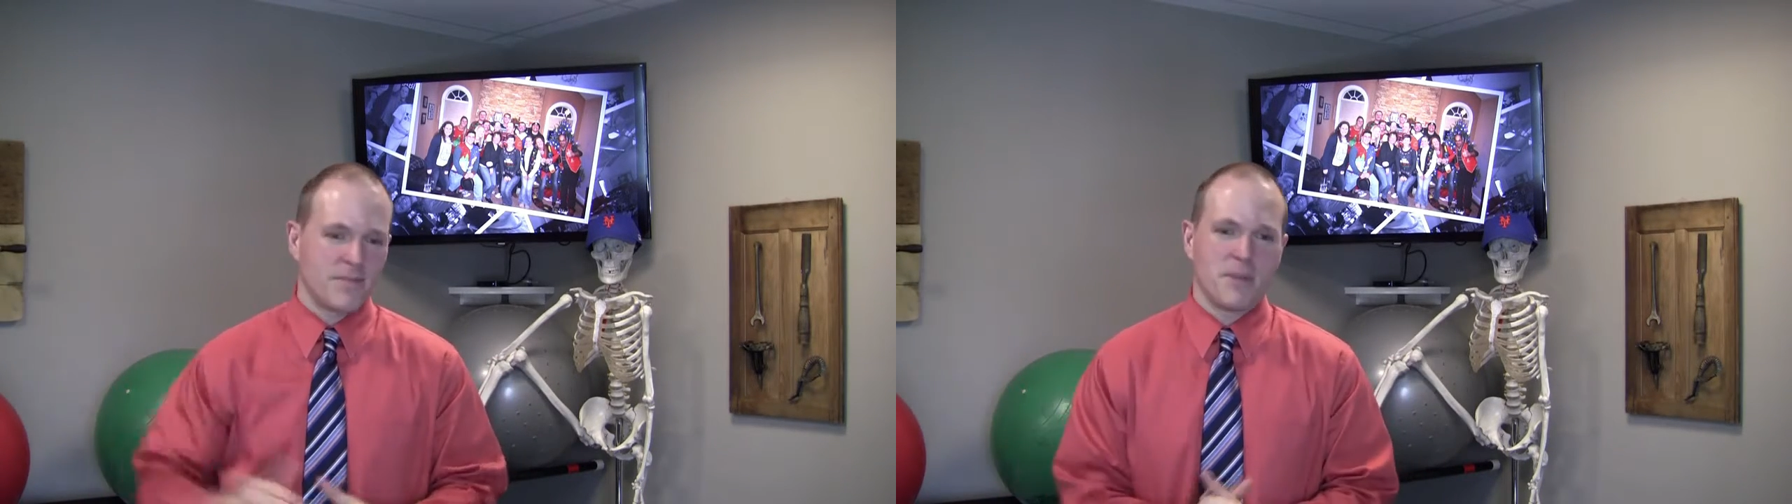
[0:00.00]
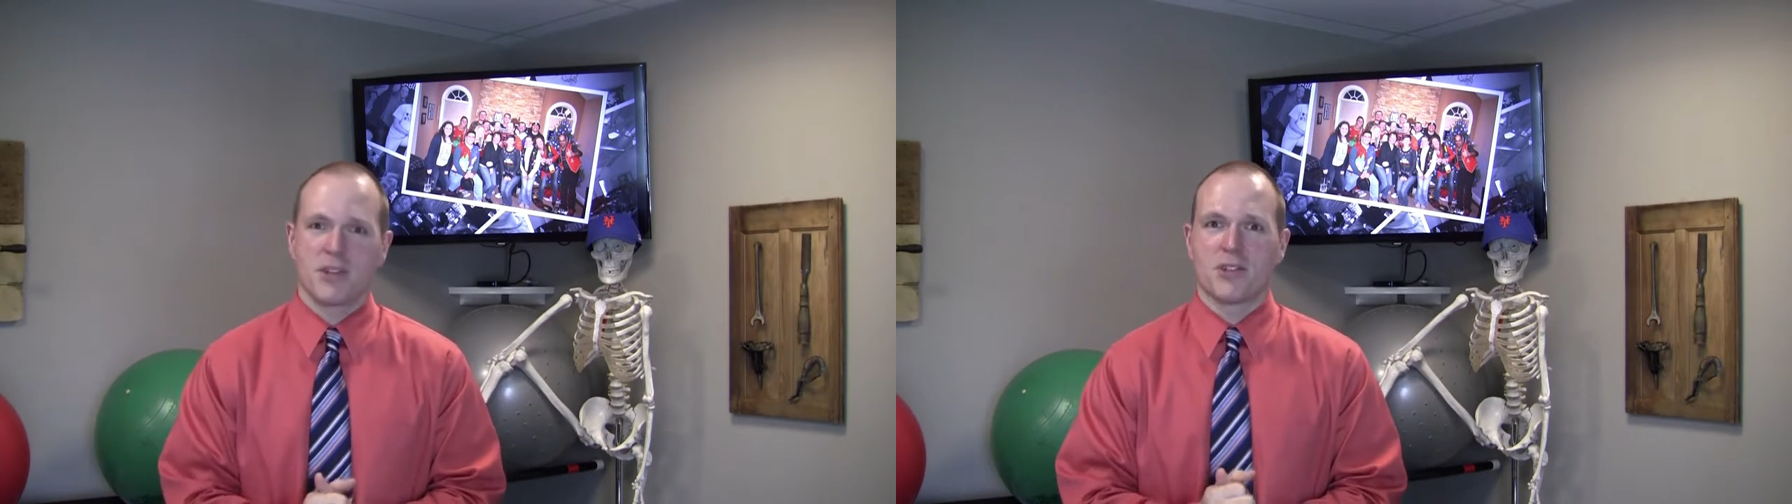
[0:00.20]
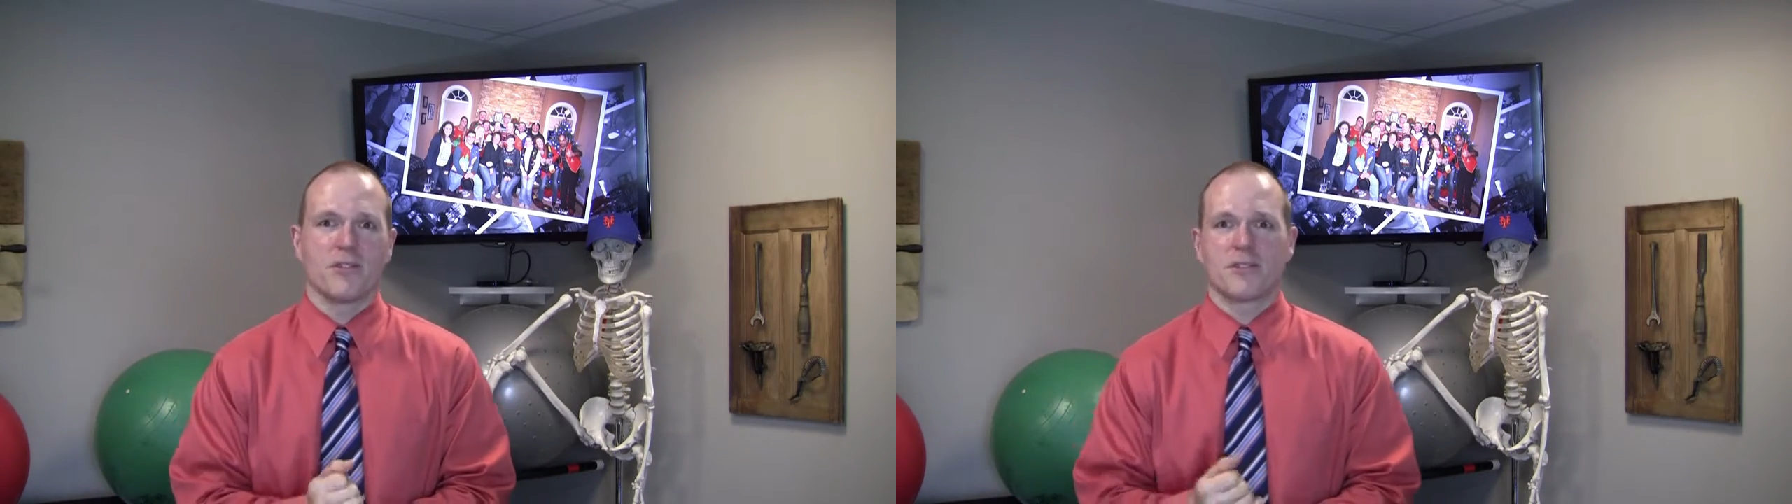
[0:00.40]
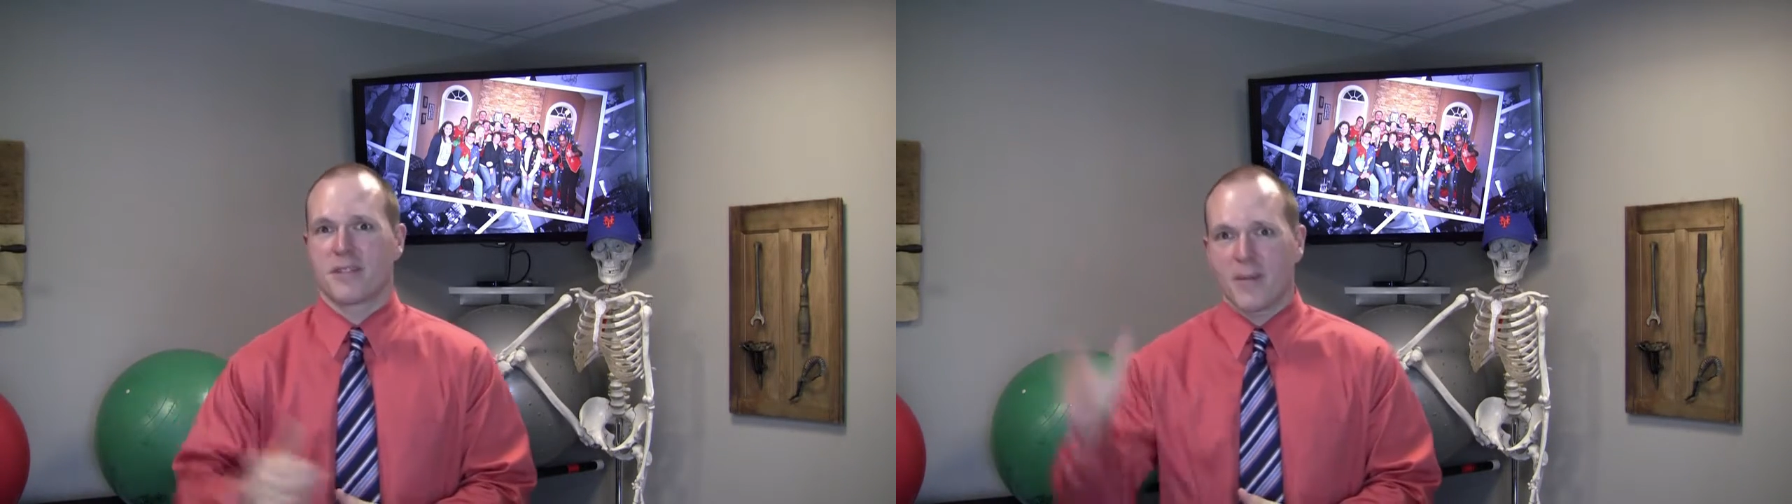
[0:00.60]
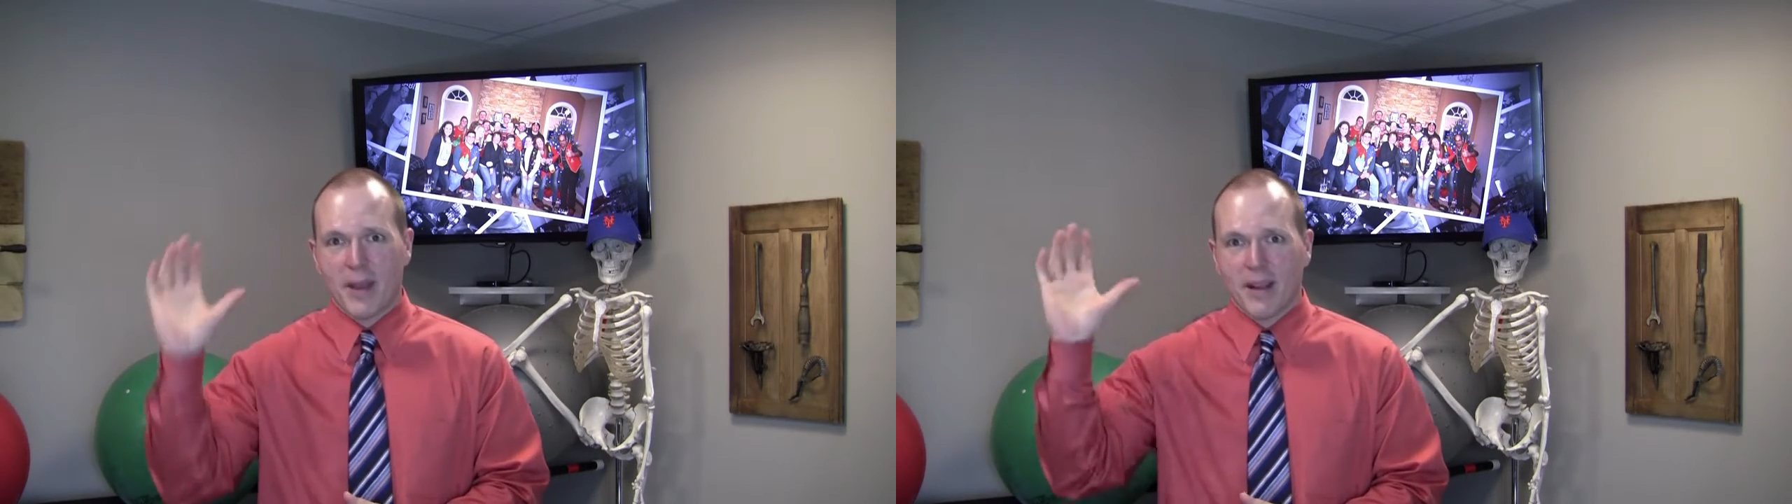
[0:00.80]

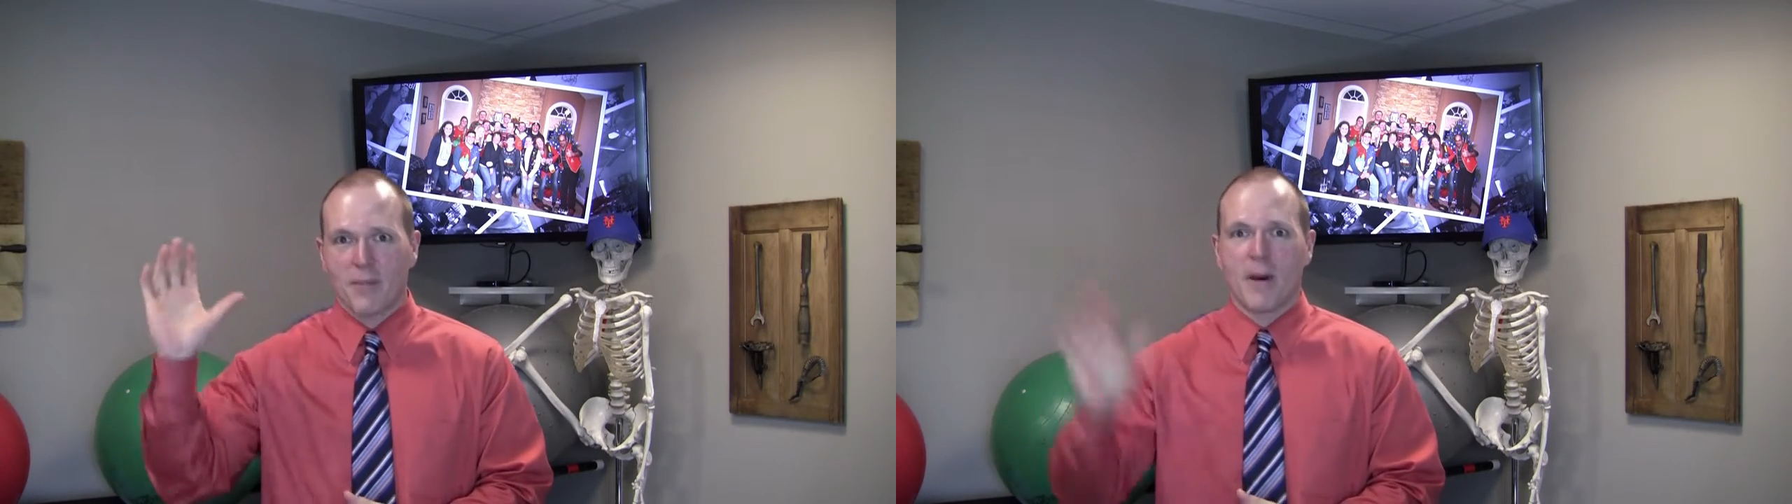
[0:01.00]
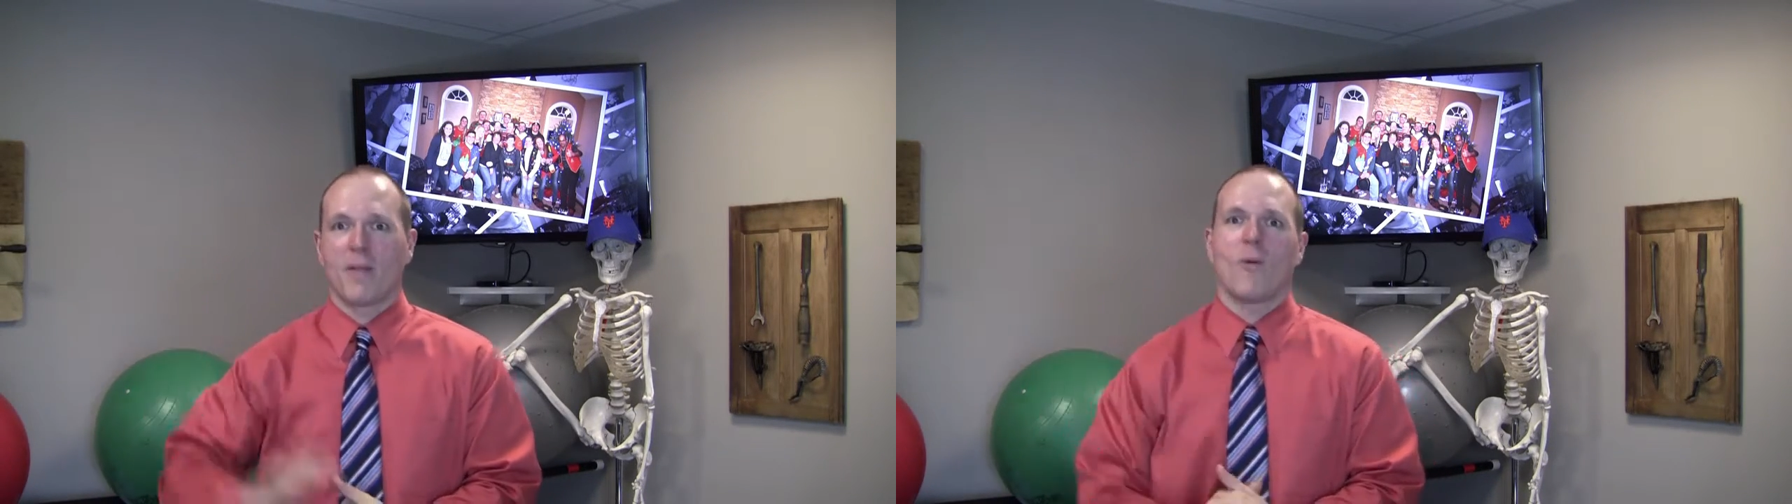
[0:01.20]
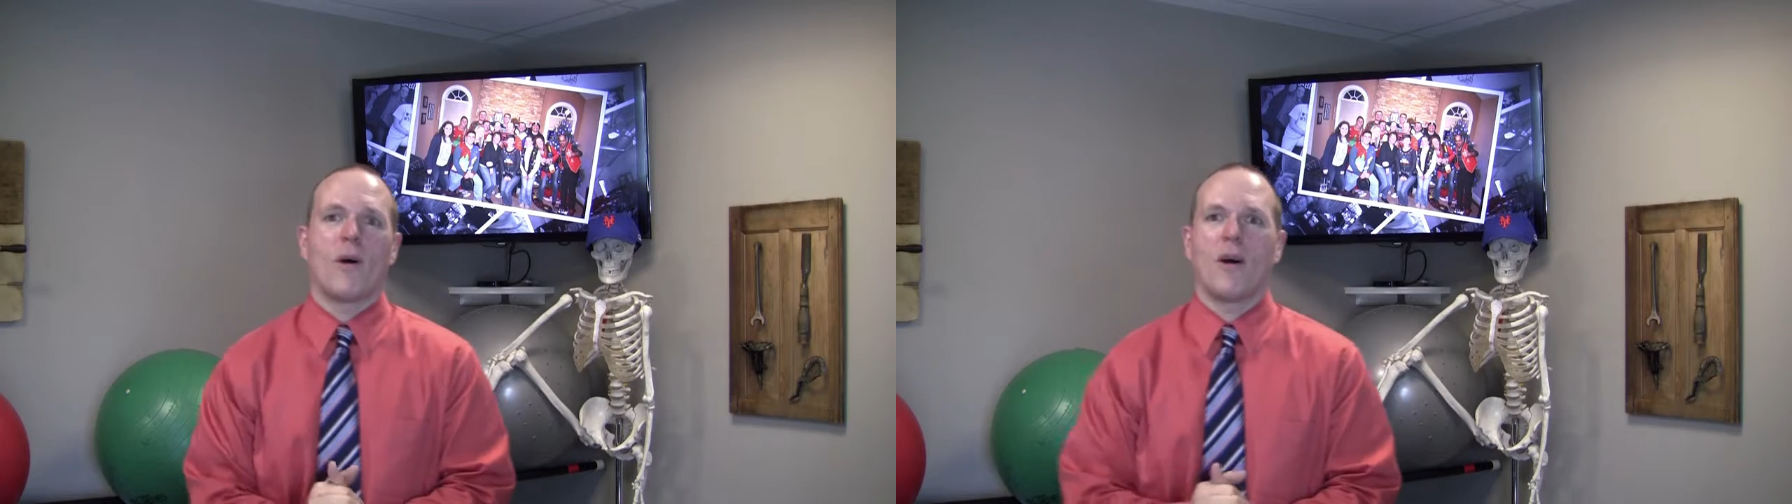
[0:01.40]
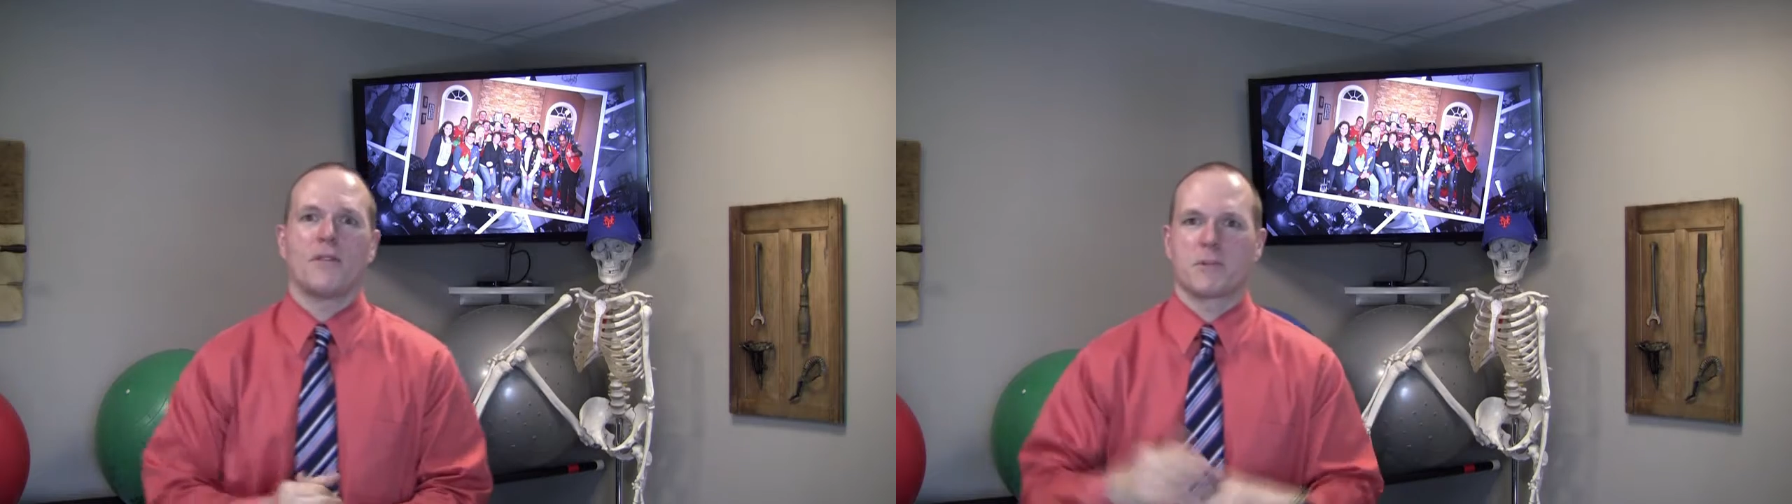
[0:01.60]
pictures, they make it up on the wall,